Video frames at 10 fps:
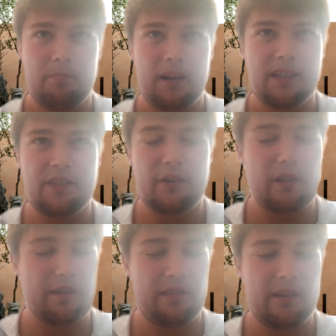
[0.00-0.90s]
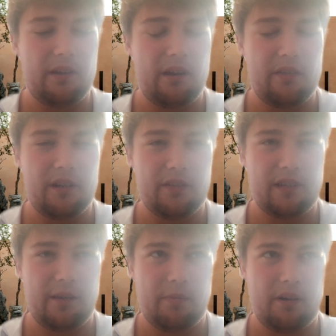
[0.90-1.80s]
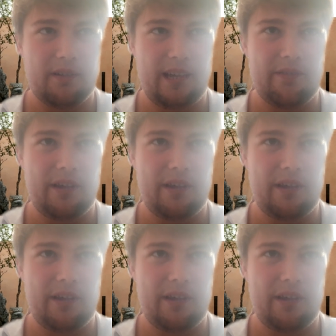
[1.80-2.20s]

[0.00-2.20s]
But I just feel like they don't have enough to get past 8th.